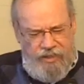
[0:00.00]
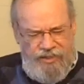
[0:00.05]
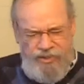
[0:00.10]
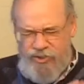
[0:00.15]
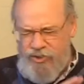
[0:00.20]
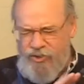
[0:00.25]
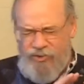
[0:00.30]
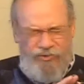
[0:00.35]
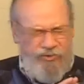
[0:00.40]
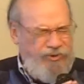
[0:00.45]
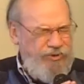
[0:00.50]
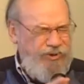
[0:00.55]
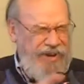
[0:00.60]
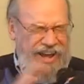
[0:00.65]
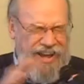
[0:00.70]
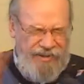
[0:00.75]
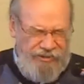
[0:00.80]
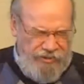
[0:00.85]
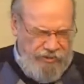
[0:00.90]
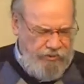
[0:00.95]
and this is shown
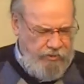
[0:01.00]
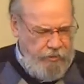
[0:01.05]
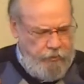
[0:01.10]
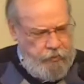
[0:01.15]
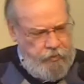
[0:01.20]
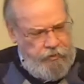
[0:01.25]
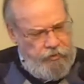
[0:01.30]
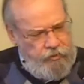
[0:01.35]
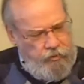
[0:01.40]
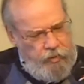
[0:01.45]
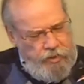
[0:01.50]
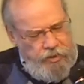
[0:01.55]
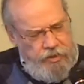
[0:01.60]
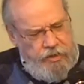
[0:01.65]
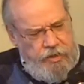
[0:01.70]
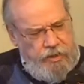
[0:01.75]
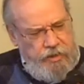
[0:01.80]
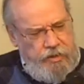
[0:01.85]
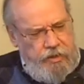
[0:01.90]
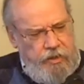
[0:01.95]
throughout Scripture,
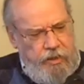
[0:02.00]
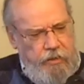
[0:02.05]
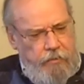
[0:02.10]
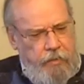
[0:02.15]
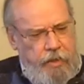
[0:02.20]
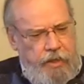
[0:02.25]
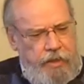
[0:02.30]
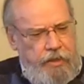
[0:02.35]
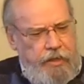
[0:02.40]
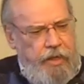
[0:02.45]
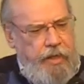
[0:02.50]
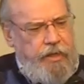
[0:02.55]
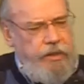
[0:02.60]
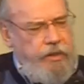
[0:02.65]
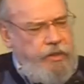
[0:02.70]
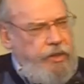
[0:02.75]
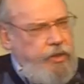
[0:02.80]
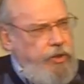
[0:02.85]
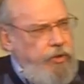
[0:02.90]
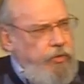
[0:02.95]
twists things in our mind
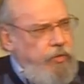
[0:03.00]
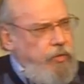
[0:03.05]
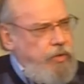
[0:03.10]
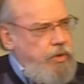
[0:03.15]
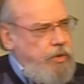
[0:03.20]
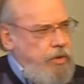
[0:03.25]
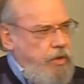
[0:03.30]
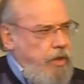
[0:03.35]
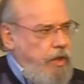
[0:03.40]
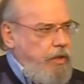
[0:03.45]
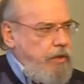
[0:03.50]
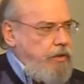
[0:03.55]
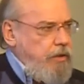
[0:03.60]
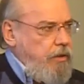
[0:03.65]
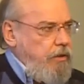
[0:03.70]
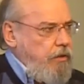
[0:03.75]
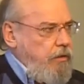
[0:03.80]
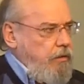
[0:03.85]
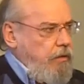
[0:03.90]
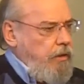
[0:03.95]
and accuses
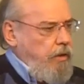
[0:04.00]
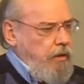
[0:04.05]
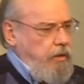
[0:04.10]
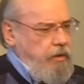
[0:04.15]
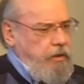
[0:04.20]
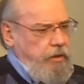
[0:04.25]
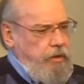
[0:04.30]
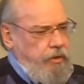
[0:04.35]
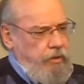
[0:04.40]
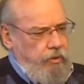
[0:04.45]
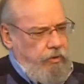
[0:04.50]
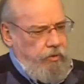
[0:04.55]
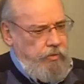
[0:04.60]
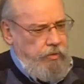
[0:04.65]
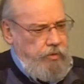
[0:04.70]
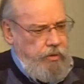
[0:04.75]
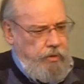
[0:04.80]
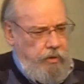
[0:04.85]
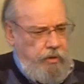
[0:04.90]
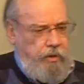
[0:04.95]
us. The
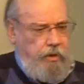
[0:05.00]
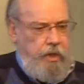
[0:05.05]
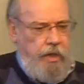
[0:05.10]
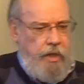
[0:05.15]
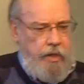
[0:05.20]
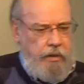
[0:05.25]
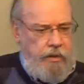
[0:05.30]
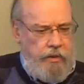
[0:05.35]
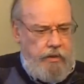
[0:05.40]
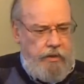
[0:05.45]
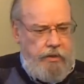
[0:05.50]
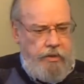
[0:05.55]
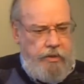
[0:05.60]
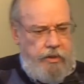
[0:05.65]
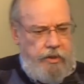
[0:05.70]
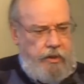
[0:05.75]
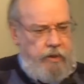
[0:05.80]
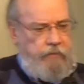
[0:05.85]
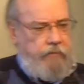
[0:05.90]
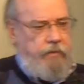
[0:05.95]
accuser, the
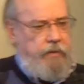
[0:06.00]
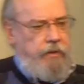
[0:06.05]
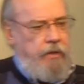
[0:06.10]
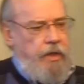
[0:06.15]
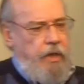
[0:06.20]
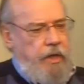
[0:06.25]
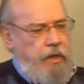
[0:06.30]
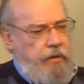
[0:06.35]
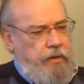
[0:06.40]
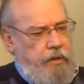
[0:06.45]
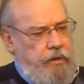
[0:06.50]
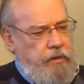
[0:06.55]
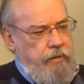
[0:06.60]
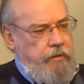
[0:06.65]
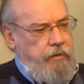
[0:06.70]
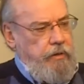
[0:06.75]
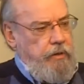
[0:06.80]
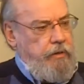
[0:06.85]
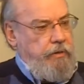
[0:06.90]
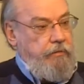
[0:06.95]
deceiver,
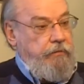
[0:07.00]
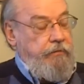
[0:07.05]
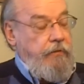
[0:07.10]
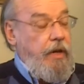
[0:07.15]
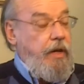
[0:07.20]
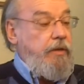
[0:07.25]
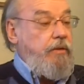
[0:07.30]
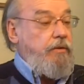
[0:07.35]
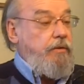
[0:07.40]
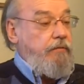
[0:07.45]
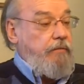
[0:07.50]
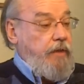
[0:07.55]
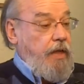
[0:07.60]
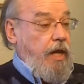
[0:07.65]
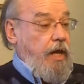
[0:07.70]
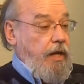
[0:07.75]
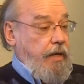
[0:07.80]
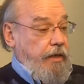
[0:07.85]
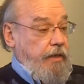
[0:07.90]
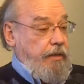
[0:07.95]
the father of
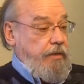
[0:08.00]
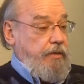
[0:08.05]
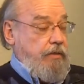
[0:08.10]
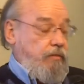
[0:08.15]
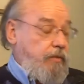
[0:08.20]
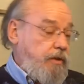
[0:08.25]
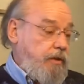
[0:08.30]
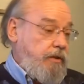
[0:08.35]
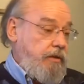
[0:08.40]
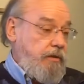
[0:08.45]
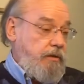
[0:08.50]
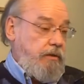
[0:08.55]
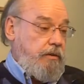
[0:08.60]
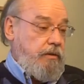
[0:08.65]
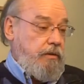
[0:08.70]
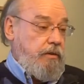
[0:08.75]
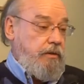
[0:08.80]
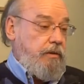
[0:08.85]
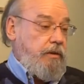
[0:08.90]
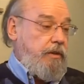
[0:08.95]
lies, one of
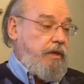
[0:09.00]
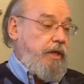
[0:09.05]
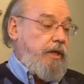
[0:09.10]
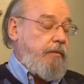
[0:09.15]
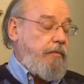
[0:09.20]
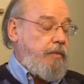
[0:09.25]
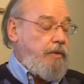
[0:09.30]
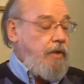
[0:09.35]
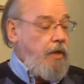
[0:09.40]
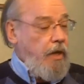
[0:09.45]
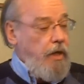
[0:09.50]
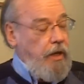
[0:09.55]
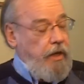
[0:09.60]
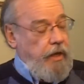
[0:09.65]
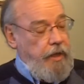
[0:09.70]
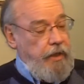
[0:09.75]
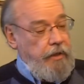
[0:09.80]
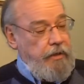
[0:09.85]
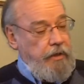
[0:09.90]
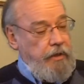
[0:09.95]
the names.
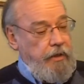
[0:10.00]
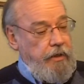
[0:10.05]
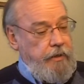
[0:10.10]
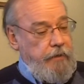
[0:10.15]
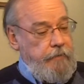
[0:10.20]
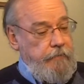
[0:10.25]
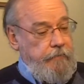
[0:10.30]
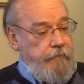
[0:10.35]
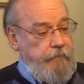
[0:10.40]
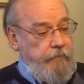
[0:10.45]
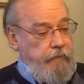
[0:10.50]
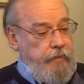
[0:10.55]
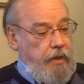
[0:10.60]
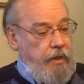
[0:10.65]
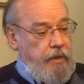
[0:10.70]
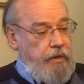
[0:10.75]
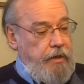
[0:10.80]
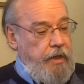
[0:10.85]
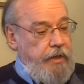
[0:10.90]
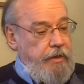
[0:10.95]
And
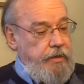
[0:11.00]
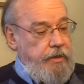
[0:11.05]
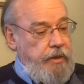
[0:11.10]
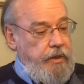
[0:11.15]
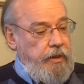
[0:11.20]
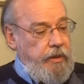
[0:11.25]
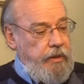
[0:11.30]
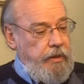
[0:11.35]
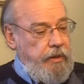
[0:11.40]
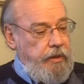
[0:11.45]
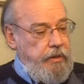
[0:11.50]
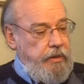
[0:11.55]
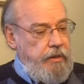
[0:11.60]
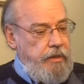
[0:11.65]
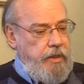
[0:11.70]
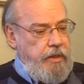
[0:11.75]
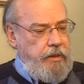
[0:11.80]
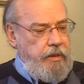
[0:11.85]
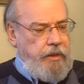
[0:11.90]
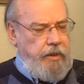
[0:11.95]
the idea
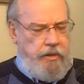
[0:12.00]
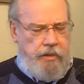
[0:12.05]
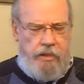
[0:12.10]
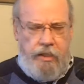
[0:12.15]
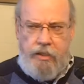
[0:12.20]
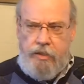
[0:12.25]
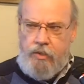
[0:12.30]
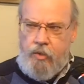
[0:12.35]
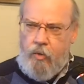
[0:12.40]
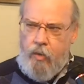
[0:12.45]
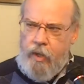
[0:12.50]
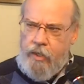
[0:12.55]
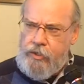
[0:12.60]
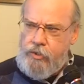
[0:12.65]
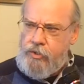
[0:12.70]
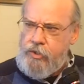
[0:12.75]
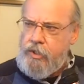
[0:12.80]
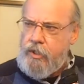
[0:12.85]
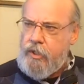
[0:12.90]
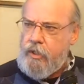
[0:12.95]
is that it gets us
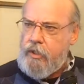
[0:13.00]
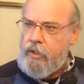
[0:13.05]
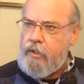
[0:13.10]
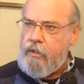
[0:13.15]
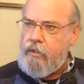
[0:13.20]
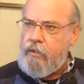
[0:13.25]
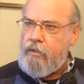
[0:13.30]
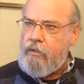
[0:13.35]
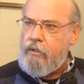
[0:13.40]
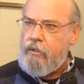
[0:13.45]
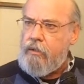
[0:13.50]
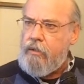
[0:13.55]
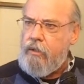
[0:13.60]
questioning